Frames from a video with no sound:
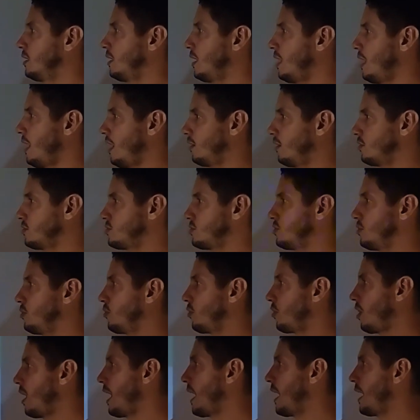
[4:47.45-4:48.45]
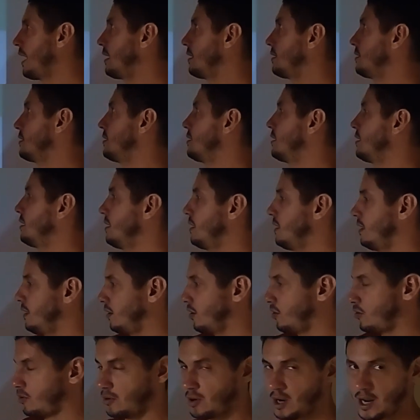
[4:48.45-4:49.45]
How to grind?
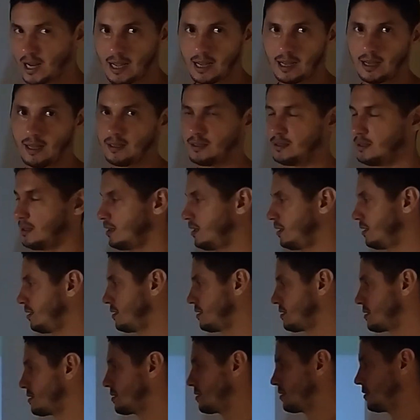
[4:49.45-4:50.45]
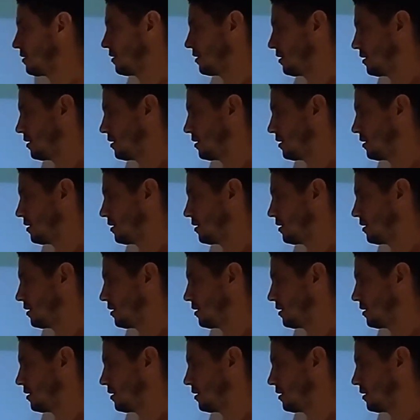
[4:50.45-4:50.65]
Grind is